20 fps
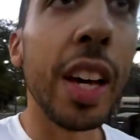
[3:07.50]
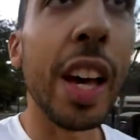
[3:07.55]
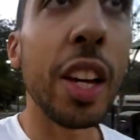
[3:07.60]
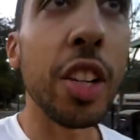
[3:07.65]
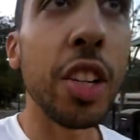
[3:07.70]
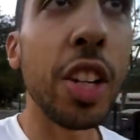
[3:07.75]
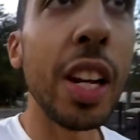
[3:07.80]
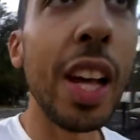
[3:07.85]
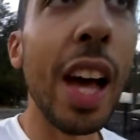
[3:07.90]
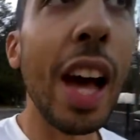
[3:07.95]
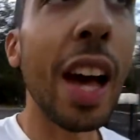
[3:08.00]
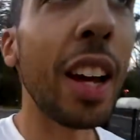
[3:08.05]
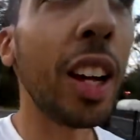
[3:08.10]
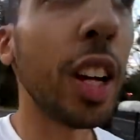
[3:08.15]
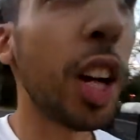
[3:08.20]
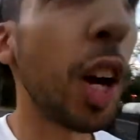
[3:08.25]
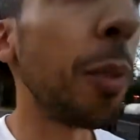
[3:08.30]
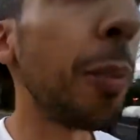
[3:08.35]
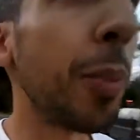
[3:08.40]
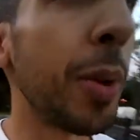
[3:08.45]
actually had a
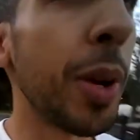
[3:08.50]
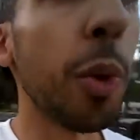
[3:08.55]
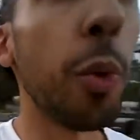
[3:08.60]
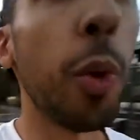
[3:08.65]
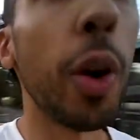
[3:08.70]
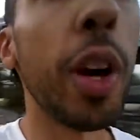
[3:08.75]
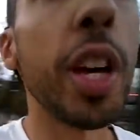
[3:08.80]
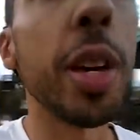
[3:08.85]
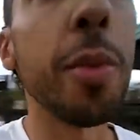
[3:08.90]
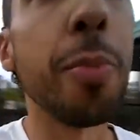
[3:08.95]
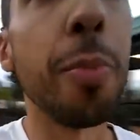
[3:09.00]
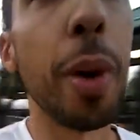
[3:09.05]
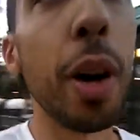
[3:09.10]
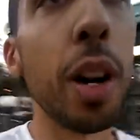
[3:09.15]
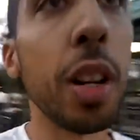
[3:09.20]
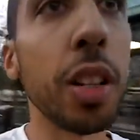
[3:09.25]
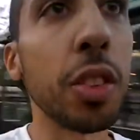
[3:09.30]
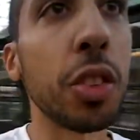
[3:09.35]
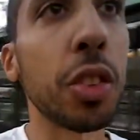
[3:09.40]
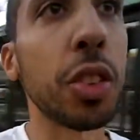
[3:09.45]
company where he
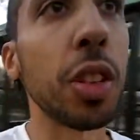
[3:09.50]
bought